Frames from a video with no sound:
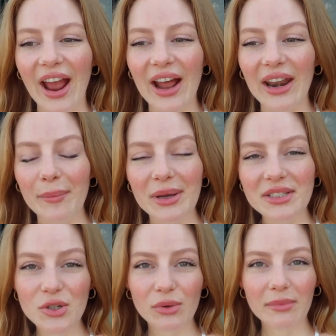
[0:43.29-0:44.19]
And I
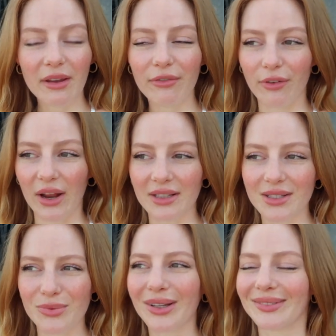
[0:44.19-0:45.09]
messaged one of my
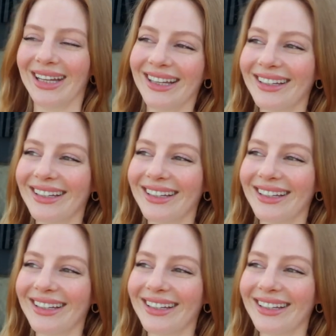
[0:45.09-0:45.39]
friends. Well,